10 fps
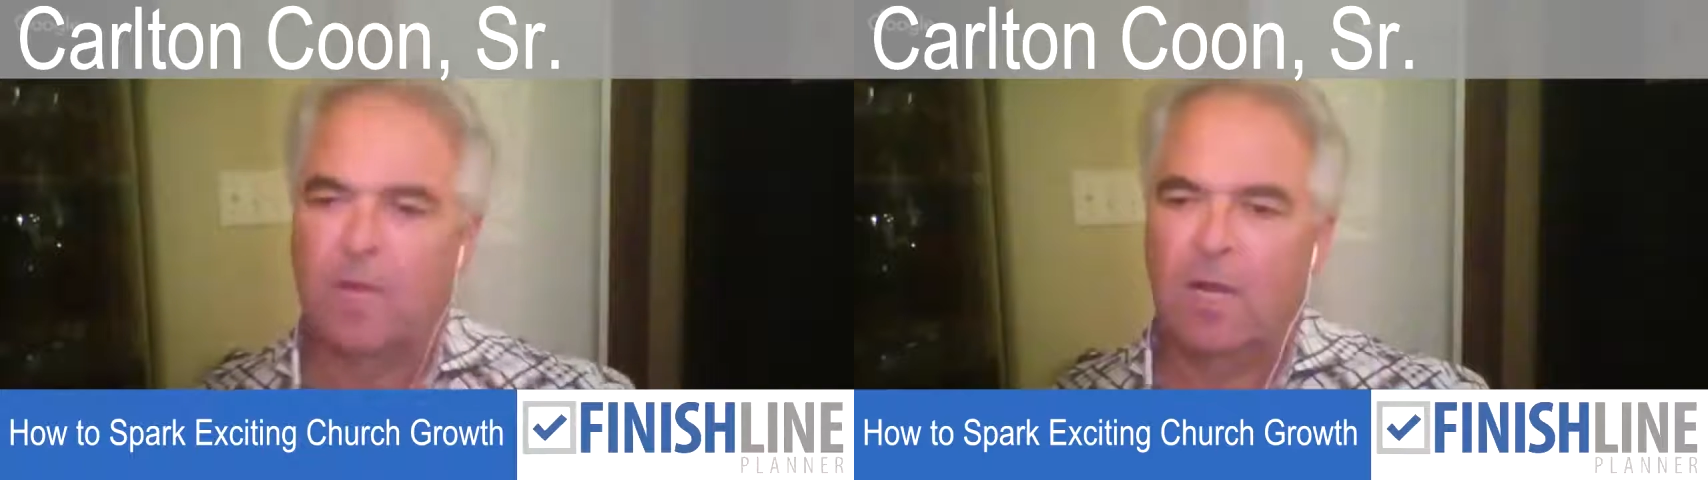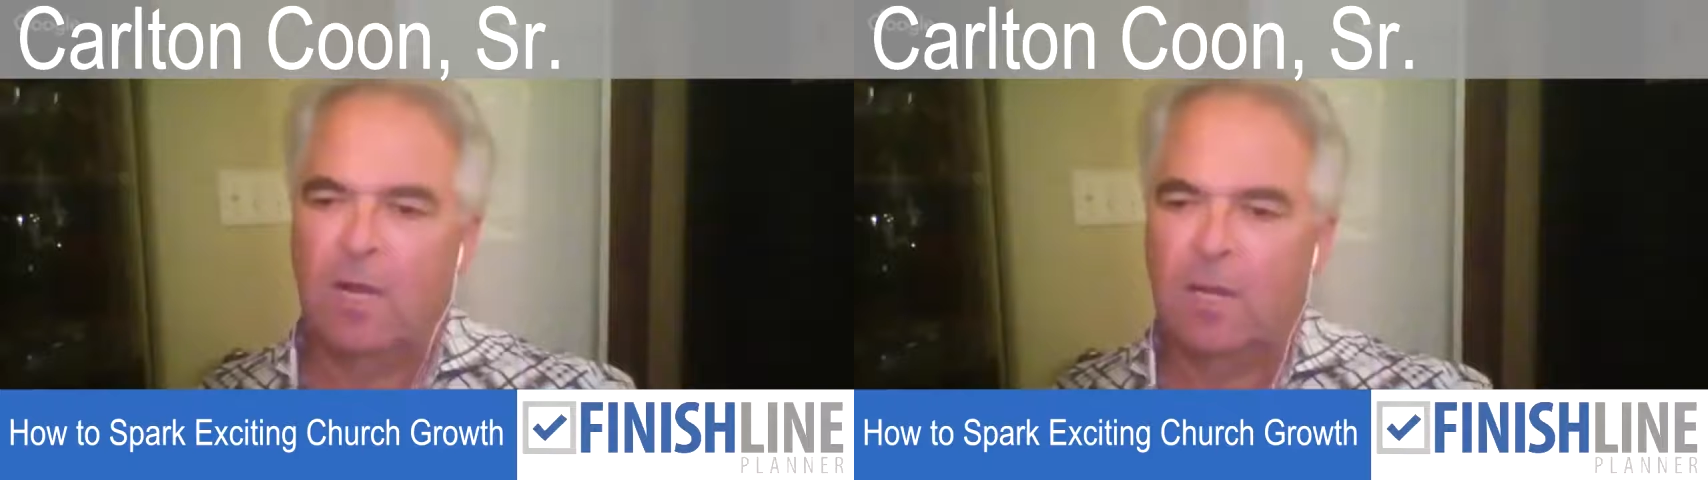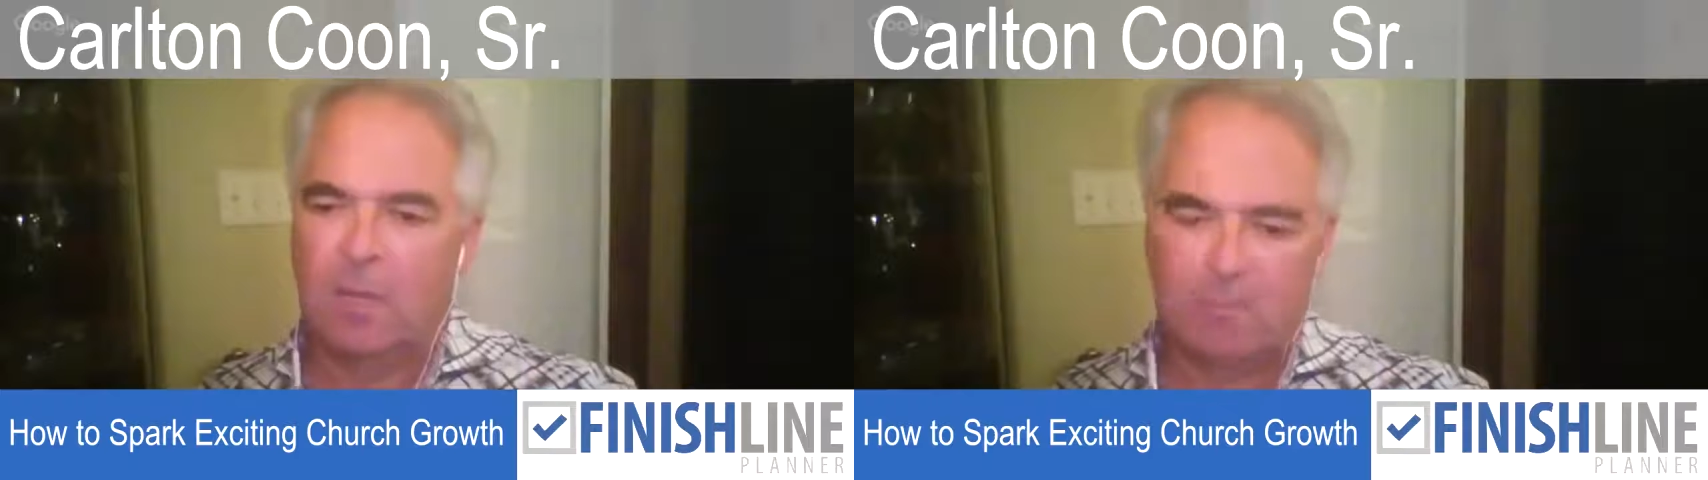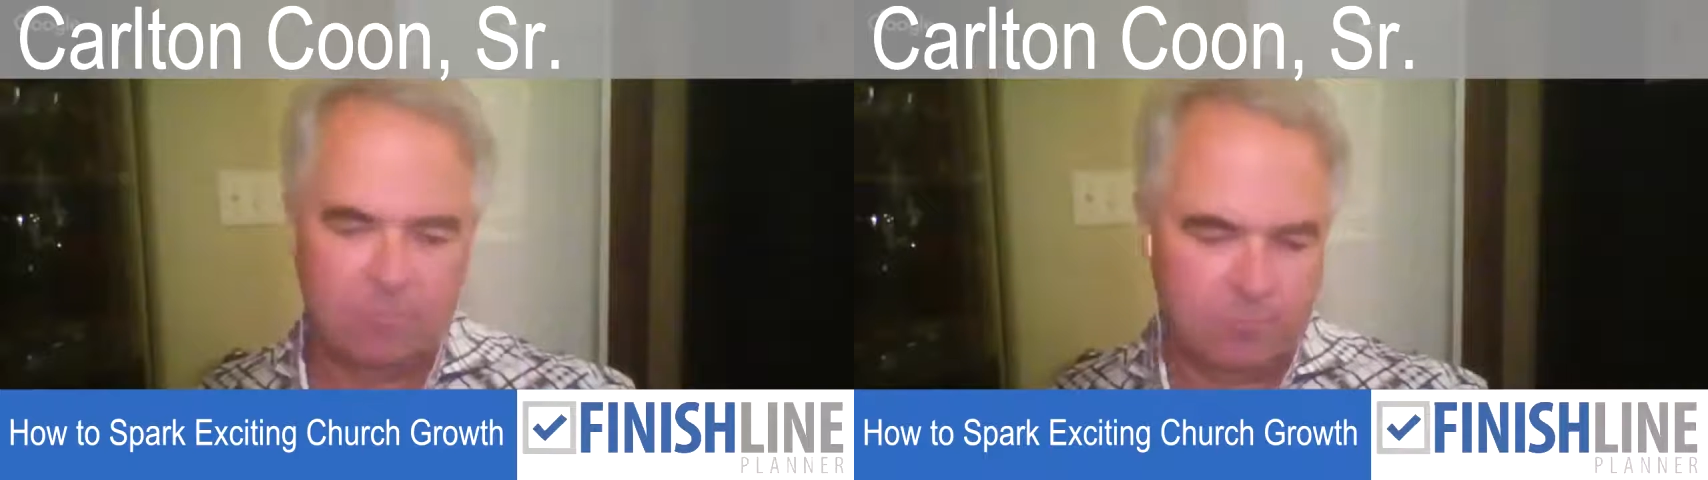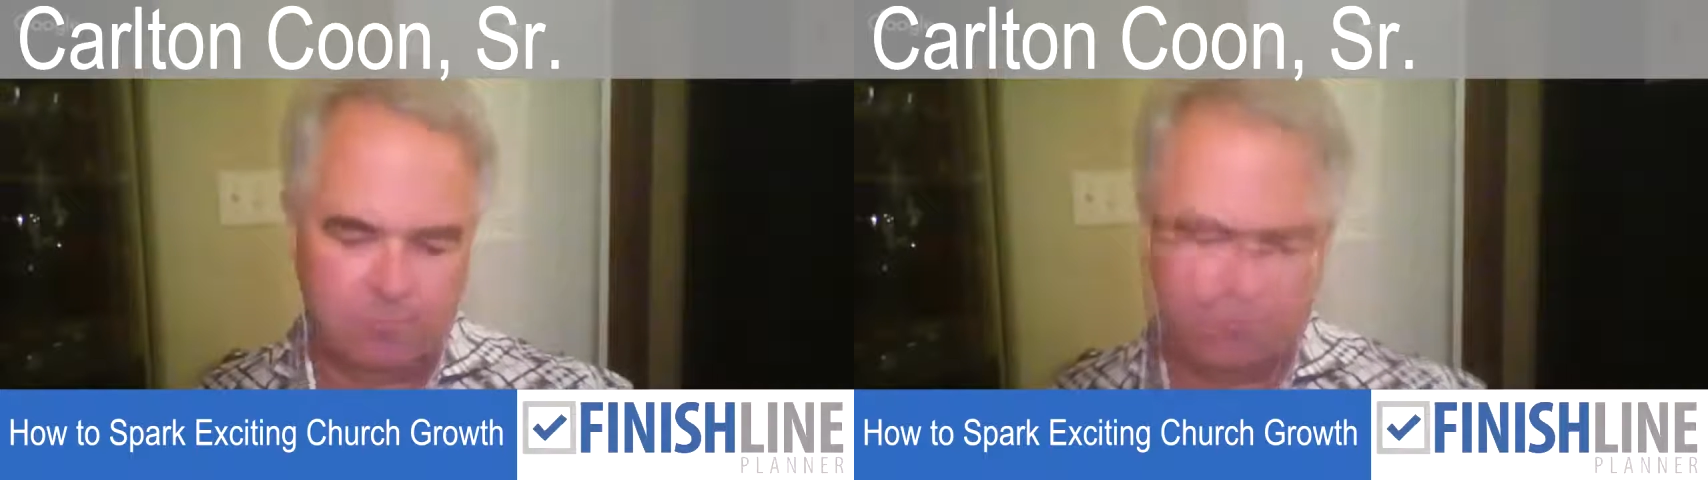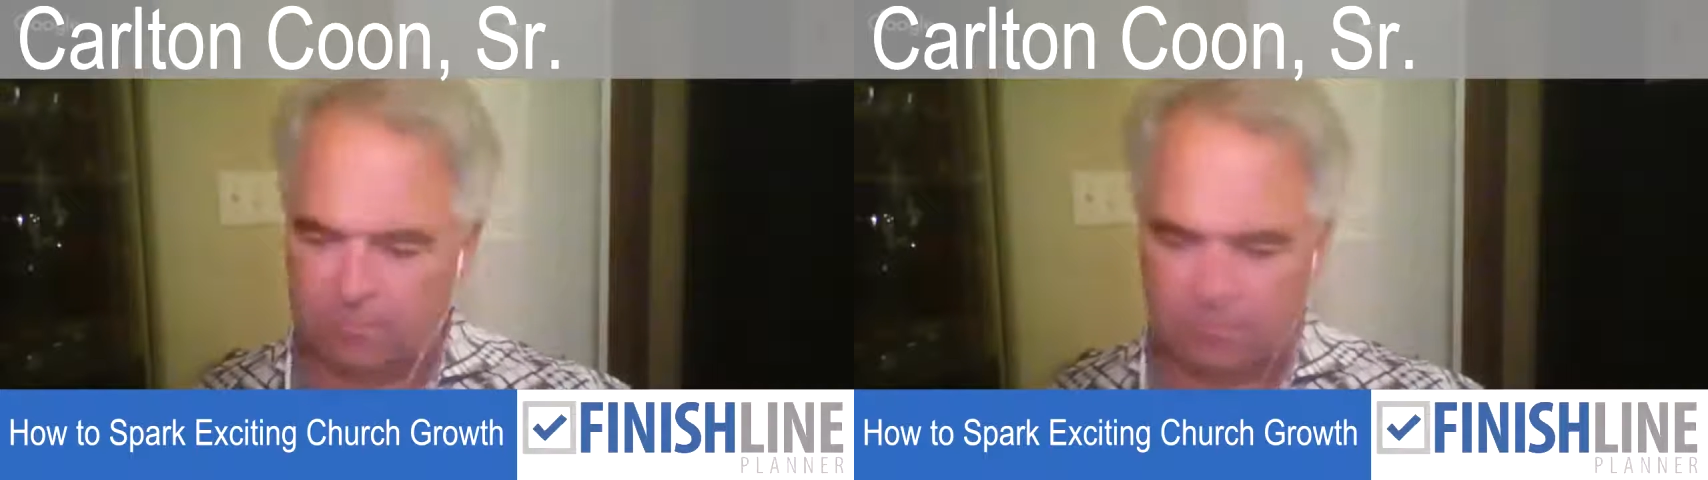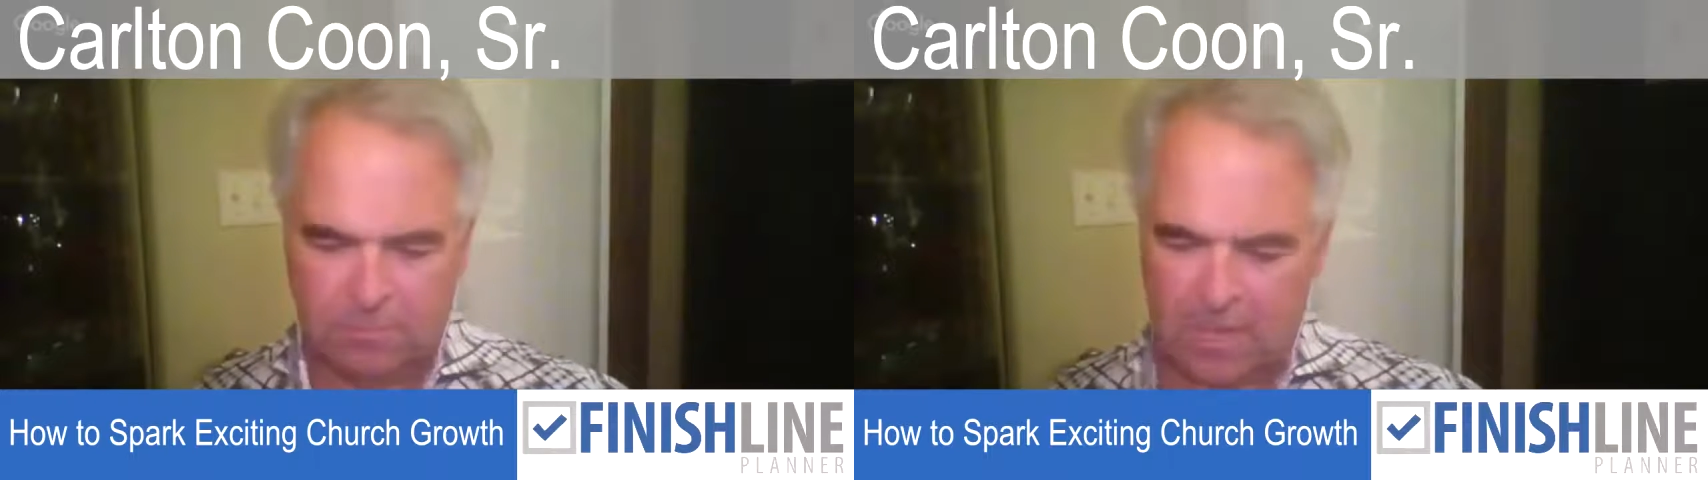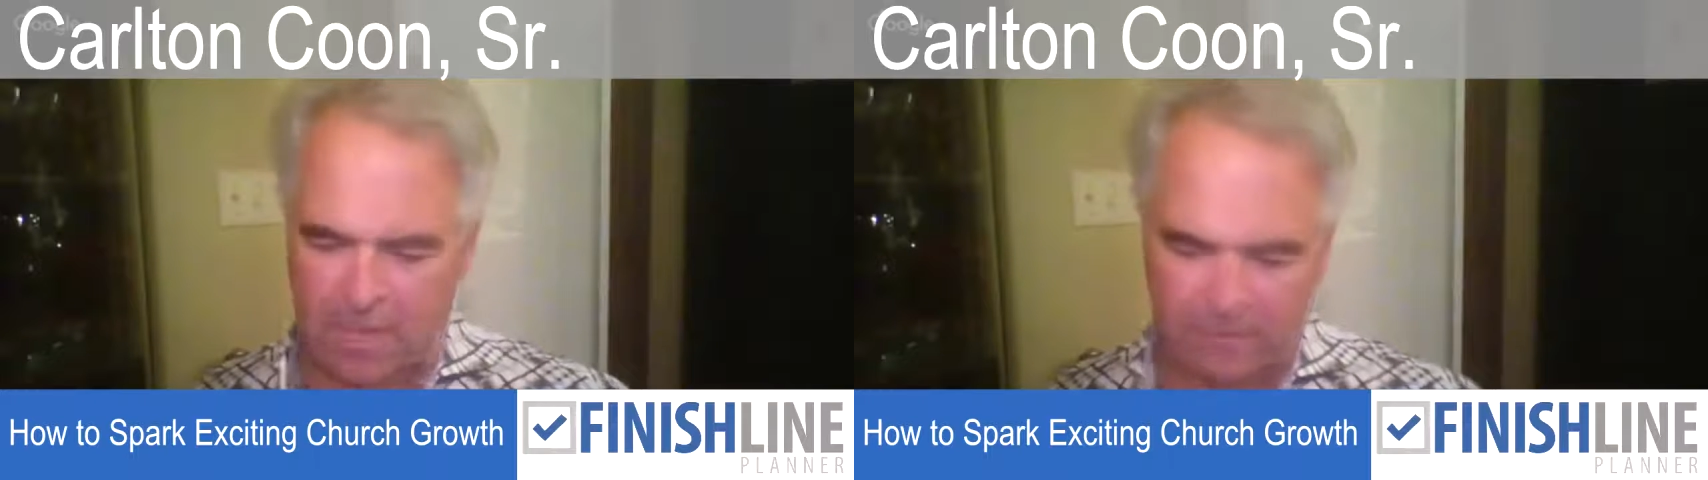I